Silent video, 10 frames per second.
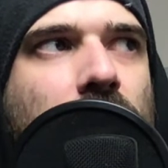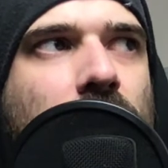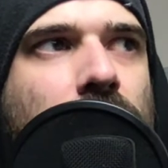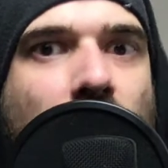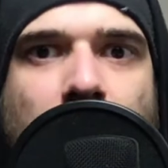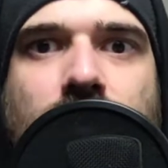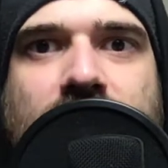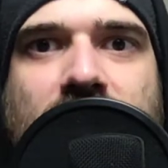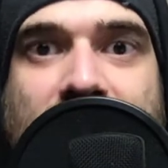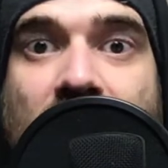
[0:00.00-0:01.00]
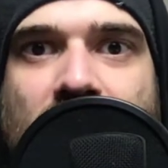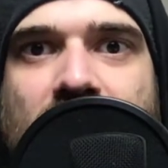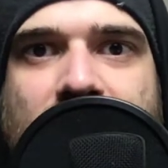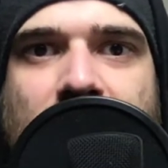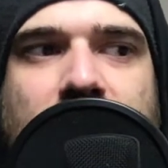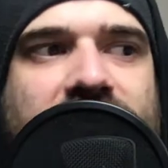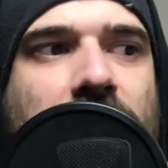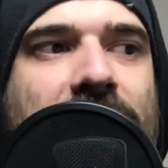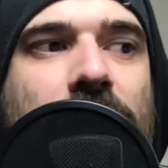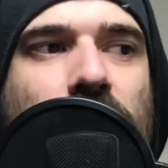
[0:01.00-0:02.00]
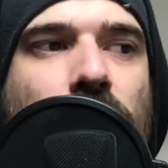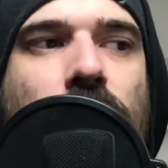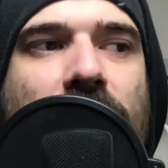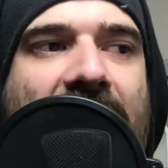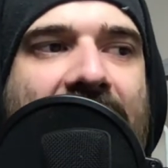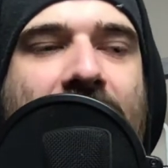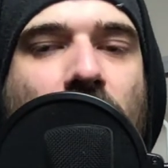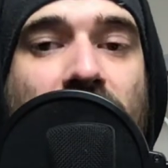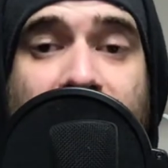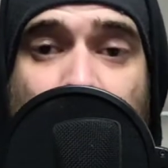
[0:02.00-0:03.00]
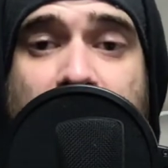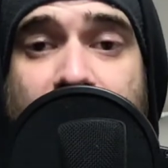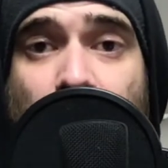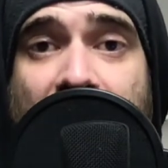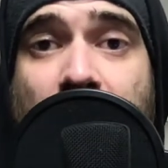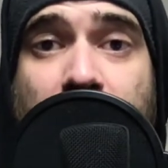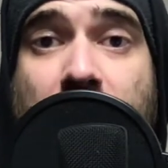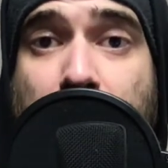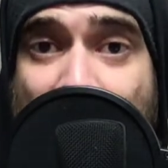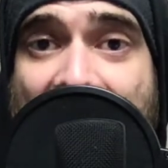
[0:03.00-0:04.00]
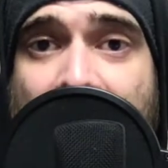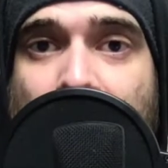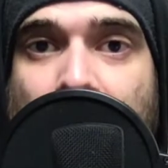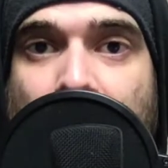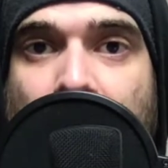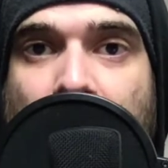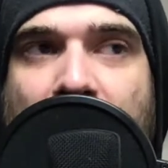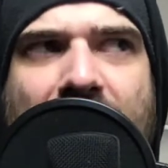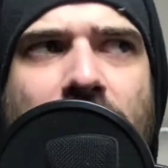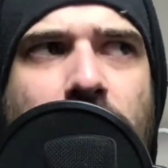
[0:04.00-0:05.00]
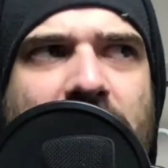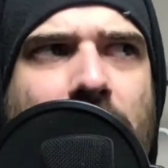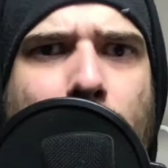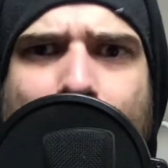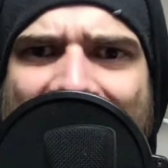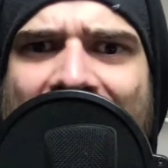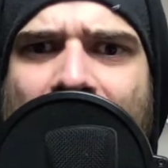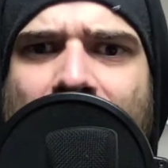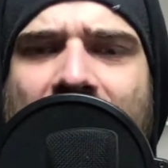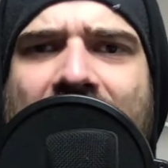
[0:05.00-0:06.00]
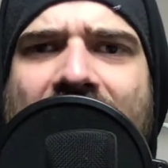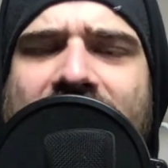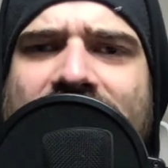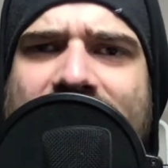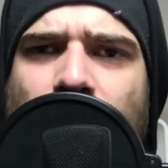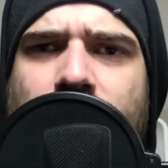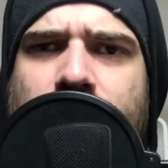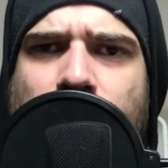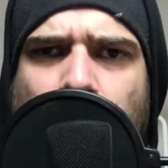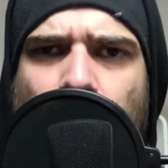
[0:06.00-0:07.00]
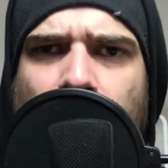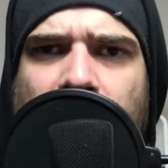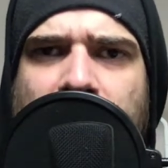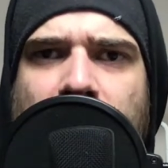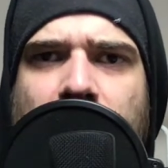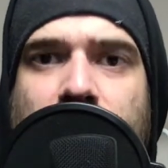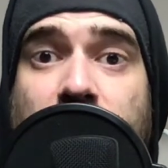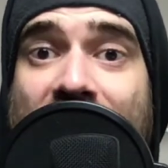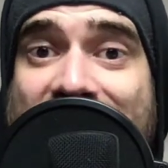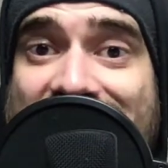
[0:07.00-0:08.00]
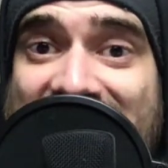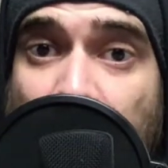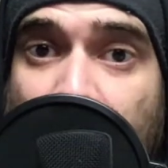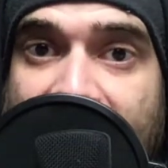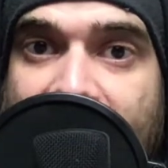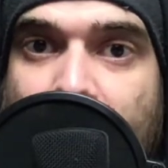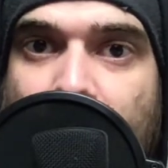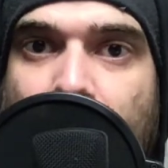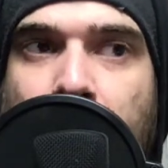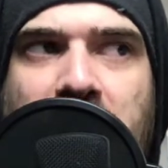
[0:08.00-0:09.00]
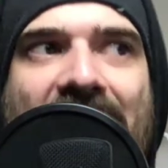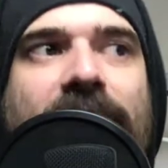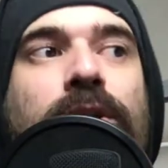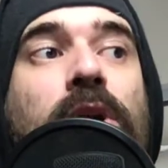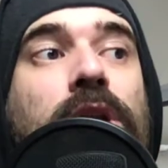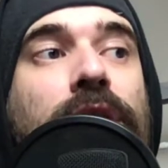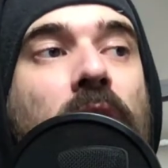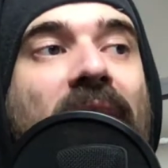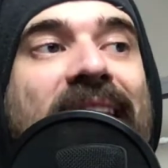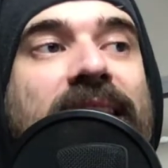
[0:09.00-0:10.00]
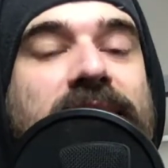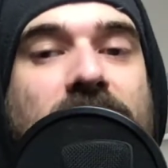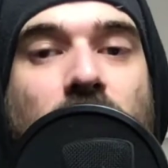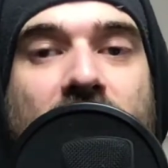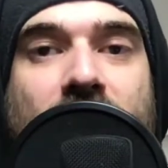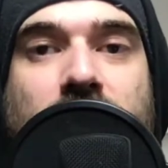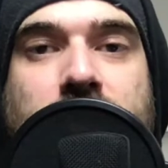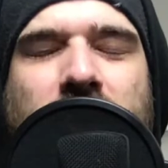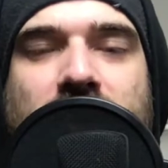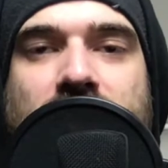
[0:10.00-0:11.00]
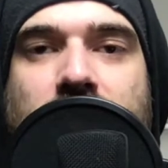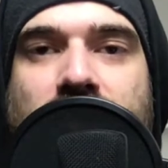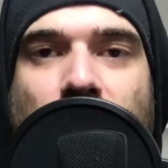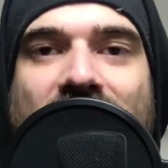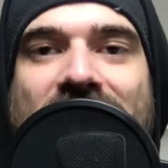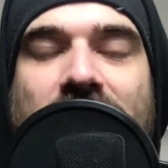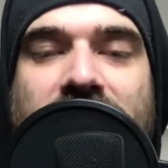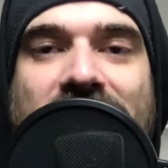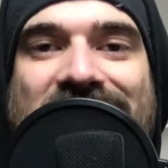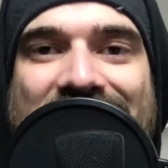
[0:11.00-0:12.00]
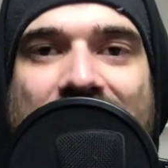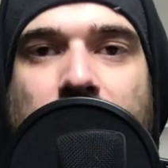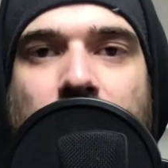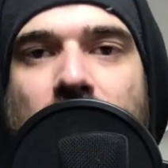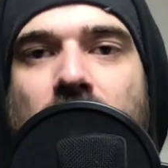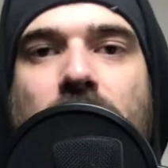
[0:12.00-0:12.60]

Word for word: my own tears and their tears, for me to learn how, first of all, how to be a man, how to be a man, how to tell the truth to myself, how to not lie to someone else because I was trying to convince them